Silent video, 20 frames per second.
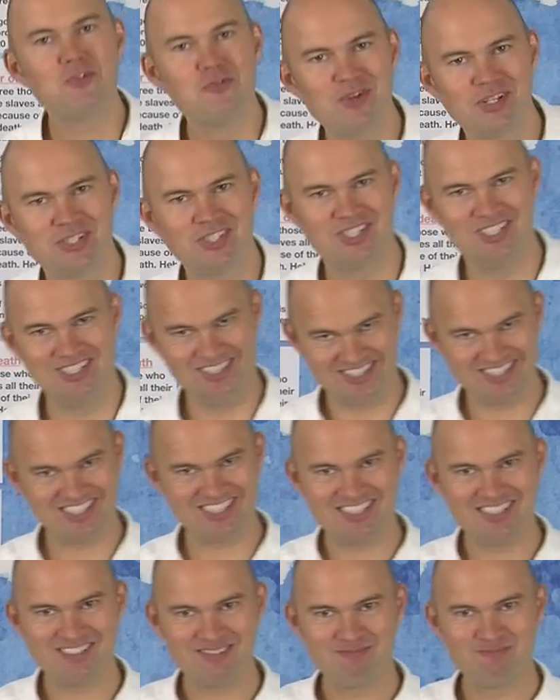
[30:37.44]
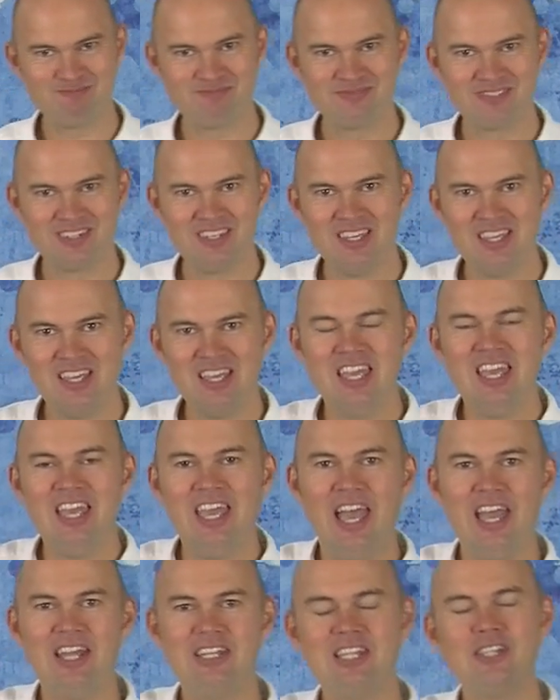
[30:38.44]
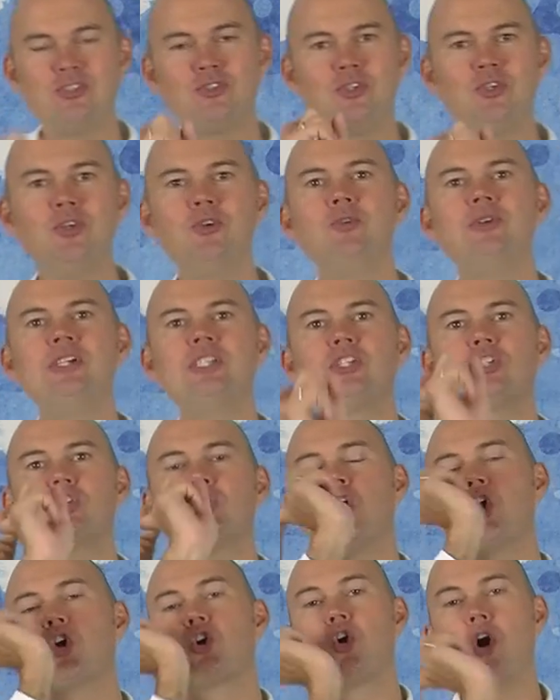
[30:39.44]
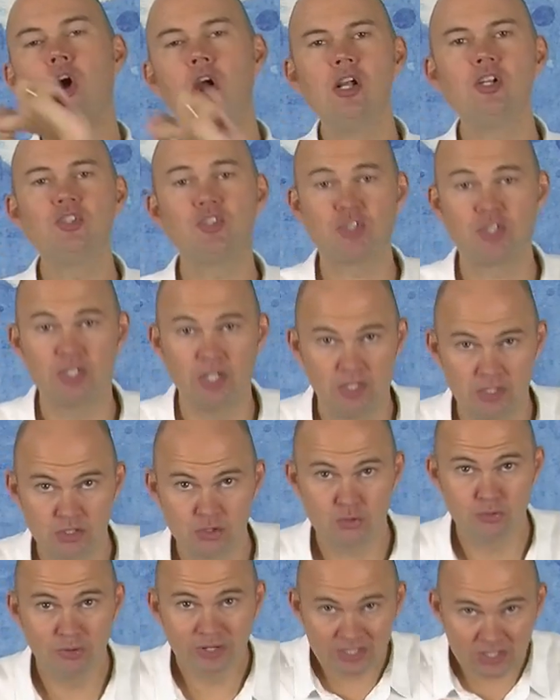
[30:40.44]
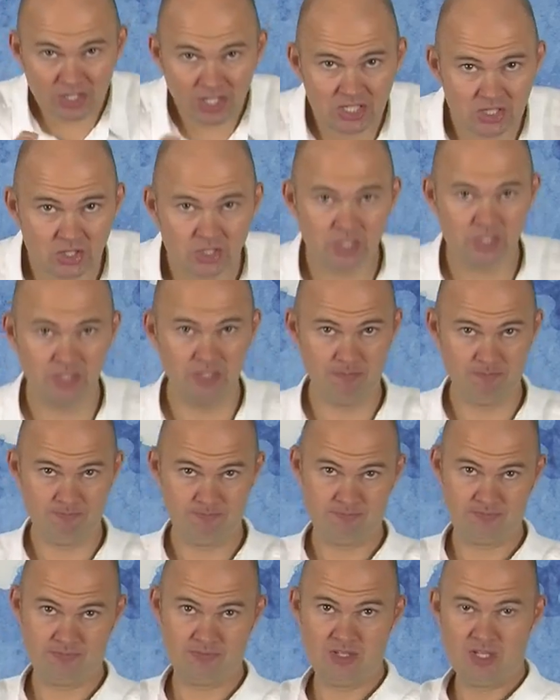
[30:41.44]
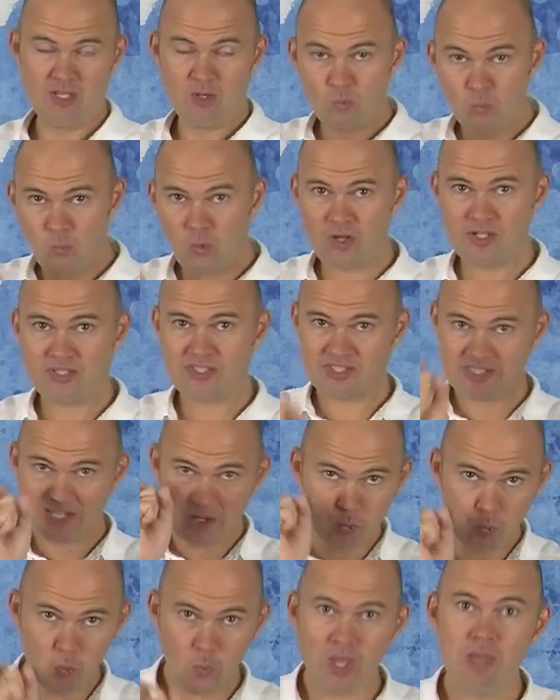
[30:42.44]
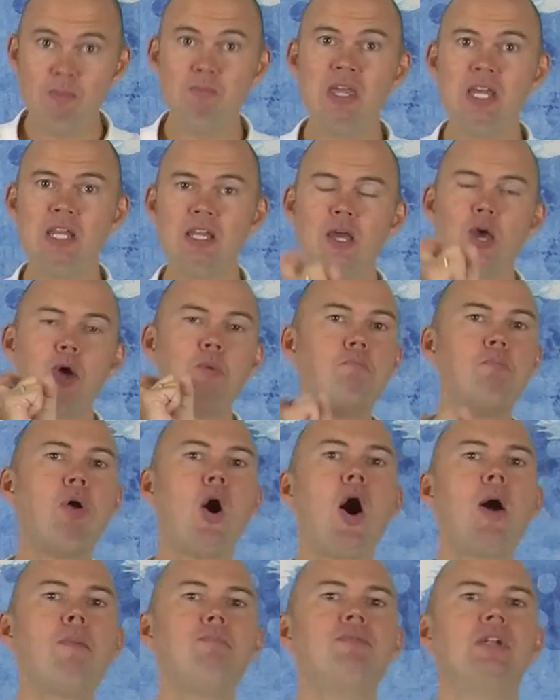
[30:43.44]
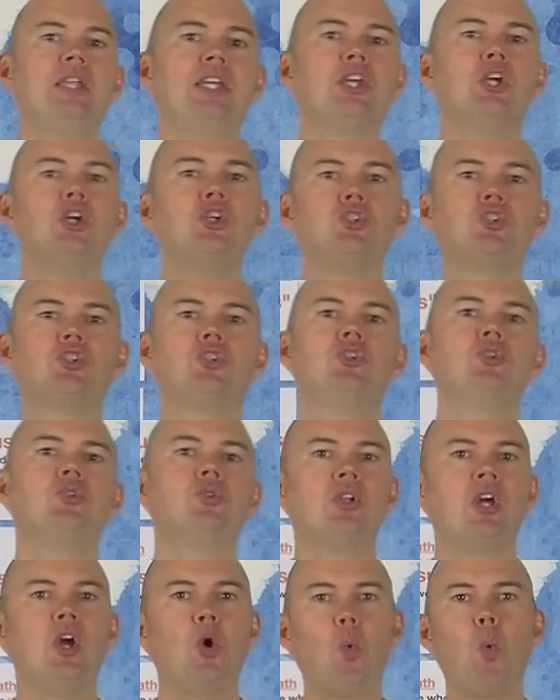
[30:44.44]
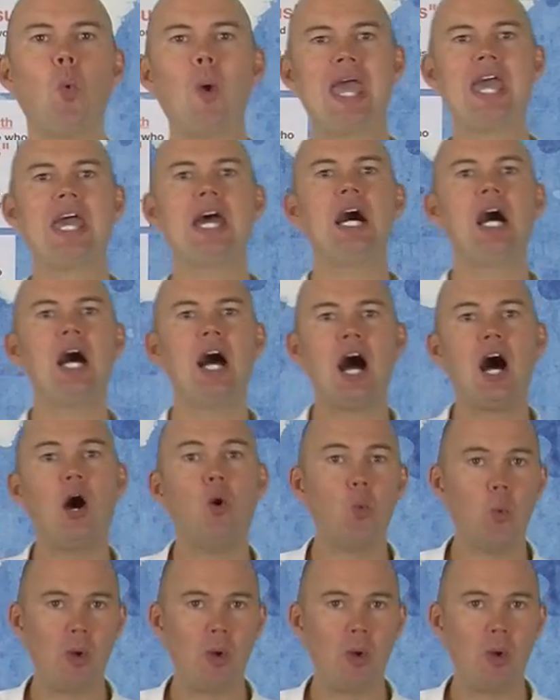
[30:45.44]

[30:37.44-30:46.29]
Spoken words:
Christians. And the Jewish culture, tradition, was that women public should wear a